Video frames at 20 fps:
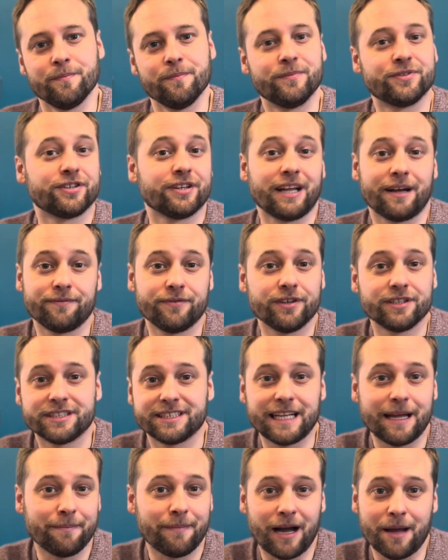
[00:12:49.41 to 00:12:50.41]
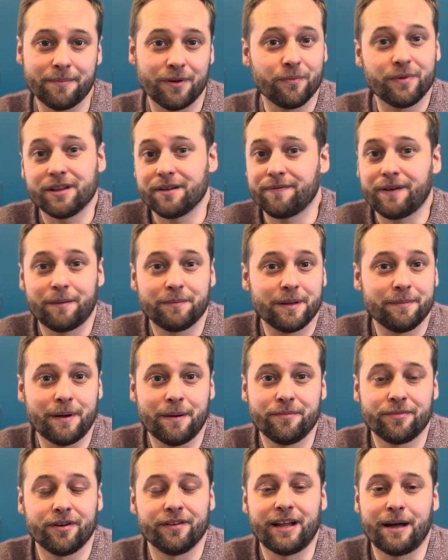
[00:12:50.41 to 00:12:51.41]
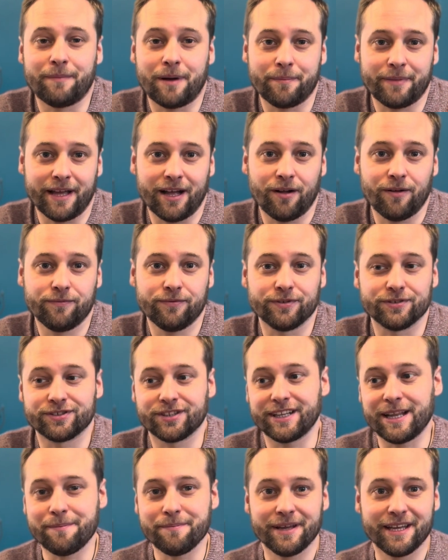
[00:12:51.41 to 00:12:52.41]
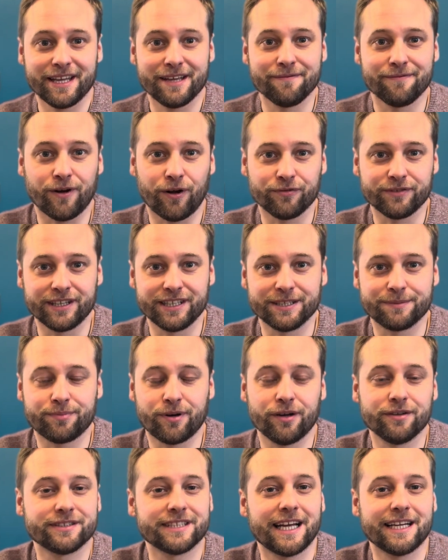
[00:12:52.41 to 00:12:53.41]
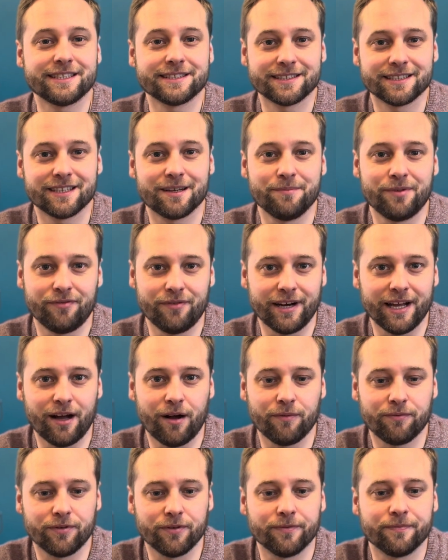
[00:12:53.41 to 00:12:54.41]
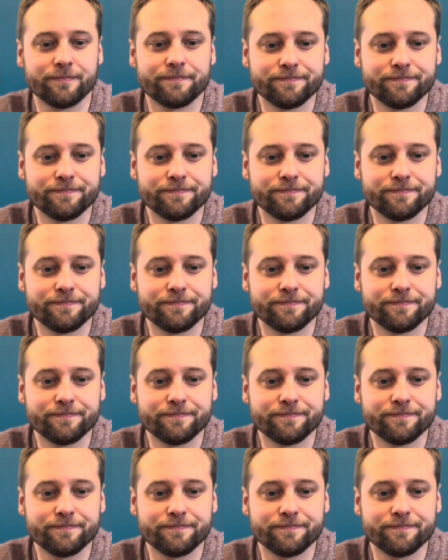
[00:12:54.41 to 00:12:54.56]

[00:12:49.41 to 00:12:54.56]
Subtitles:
So that first step might be with a family member, and that might be helpful. So then being involved in this process can be really helpful.